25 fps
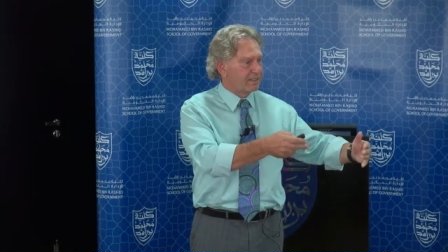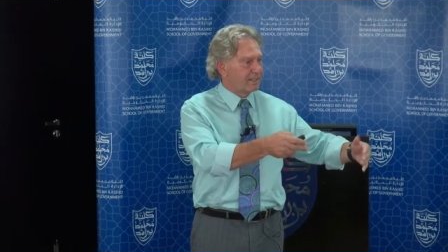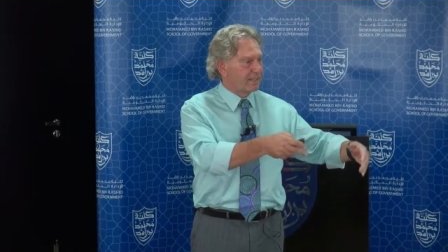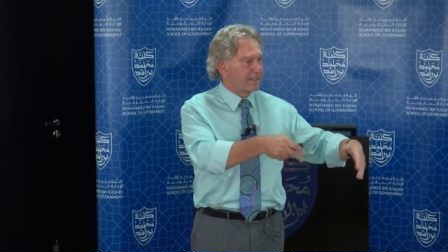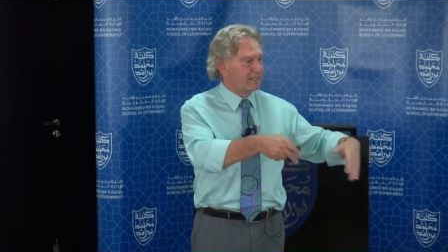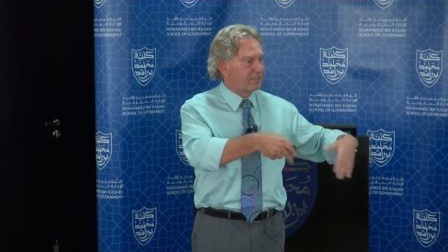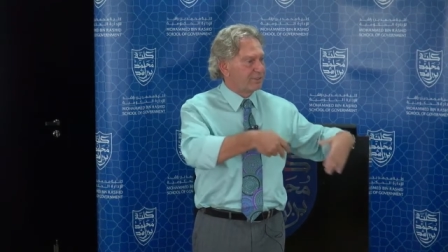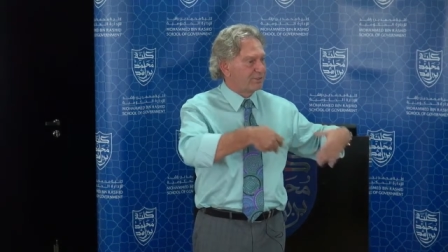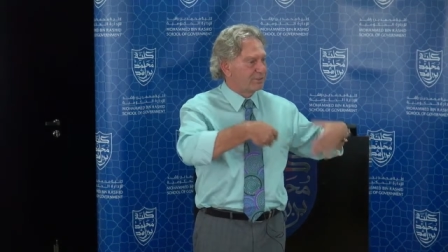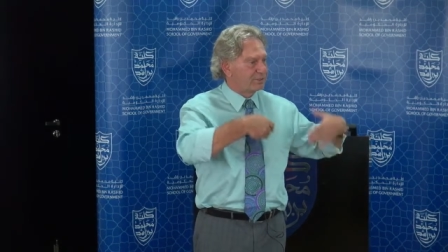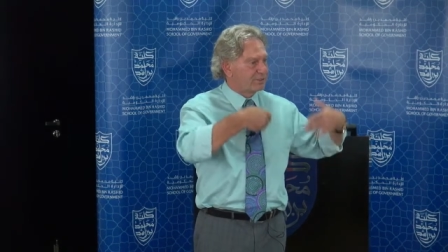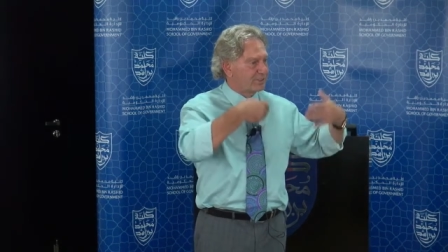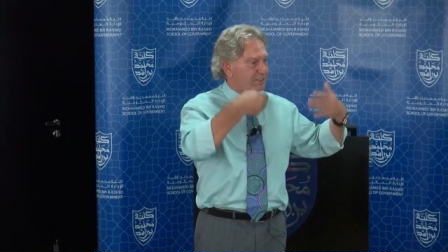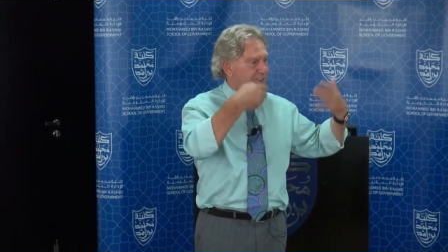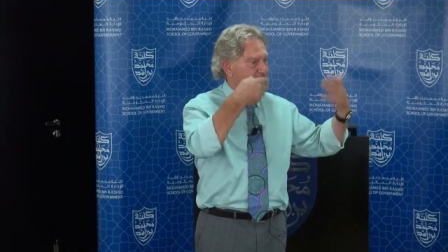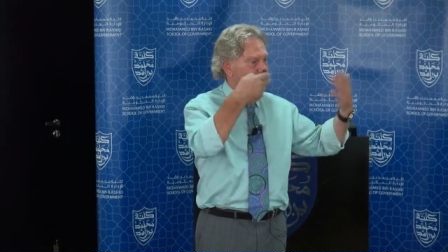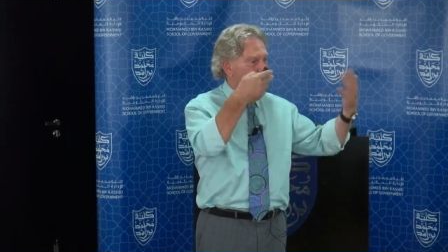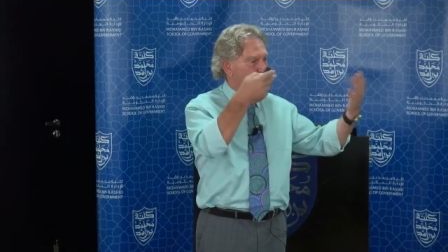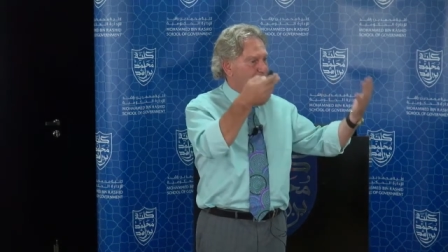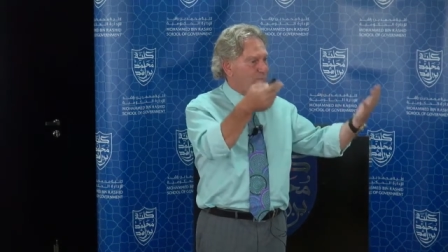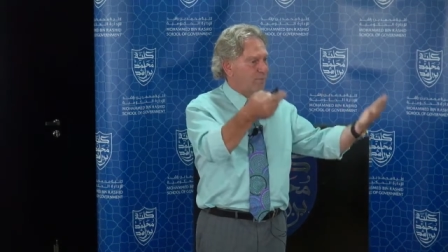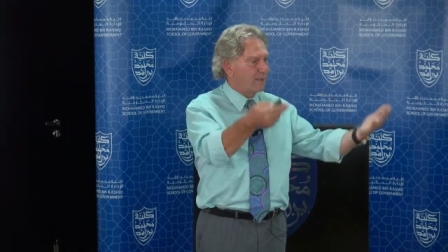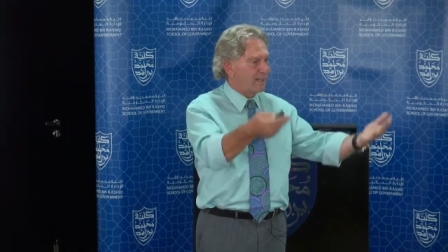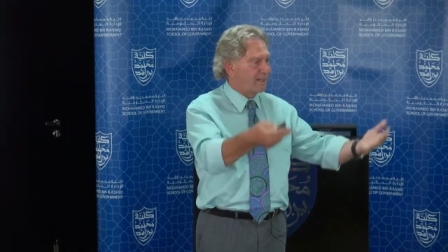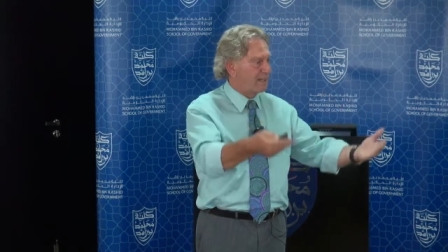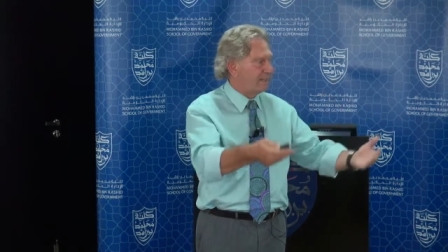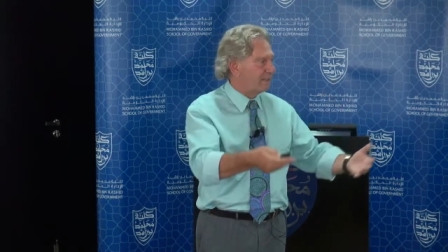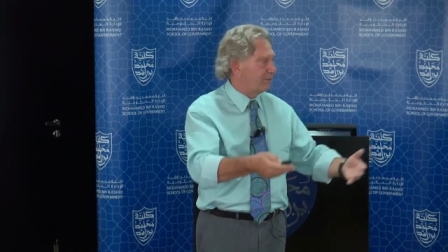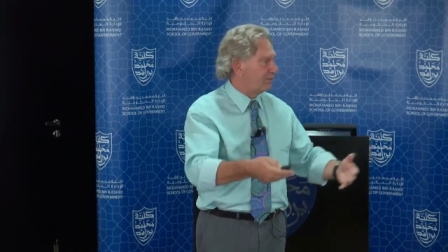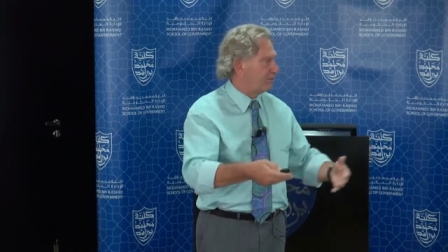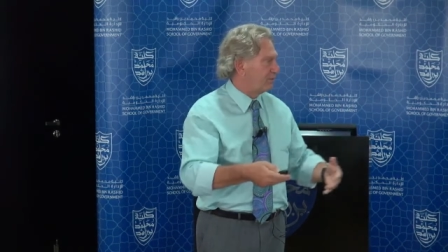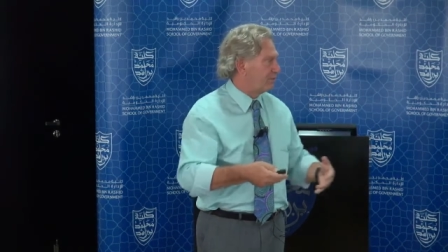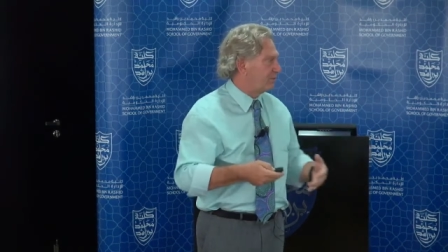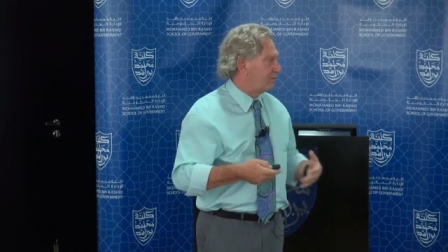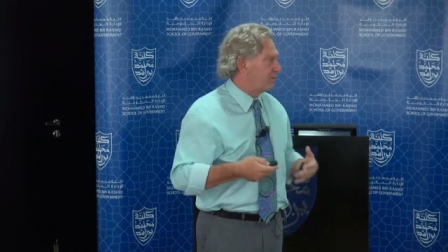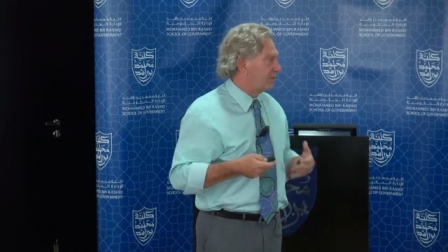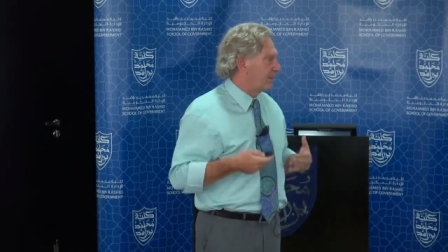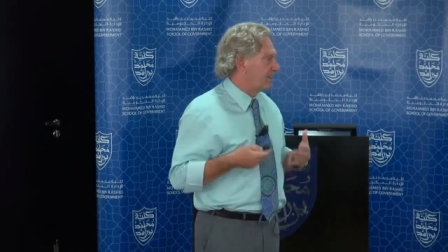And you start planning
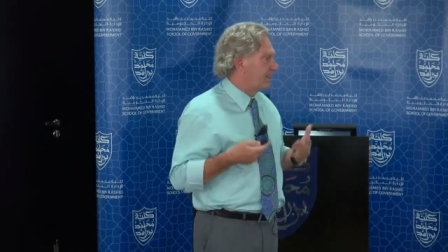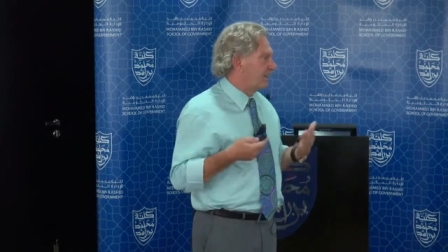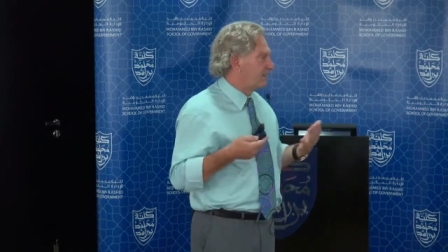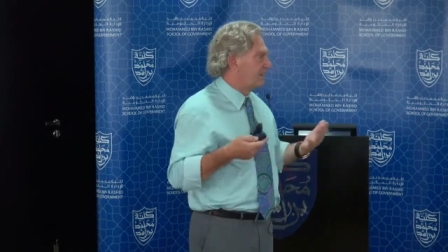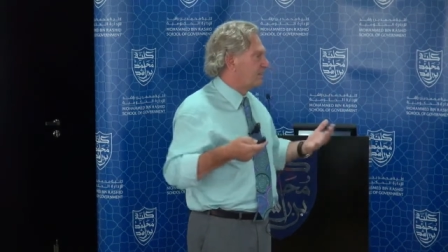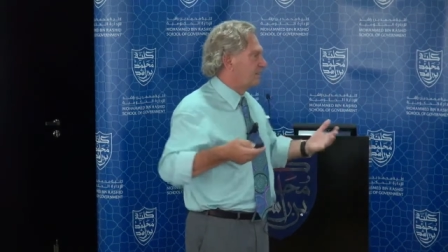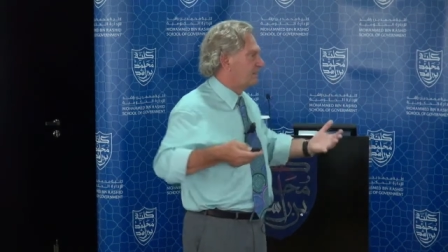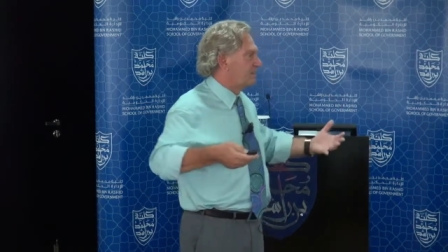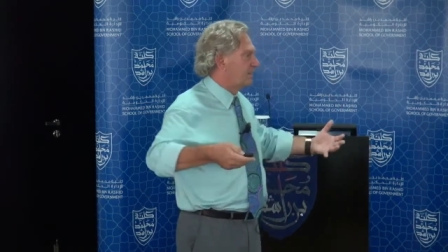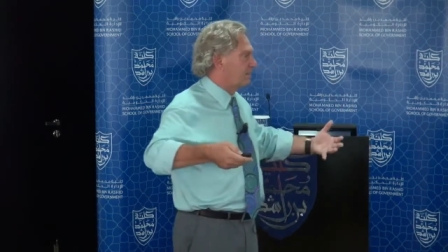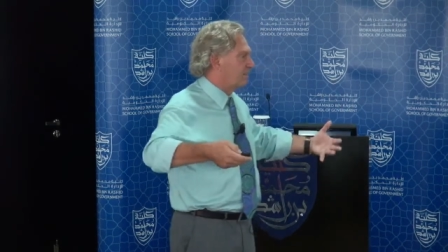for it,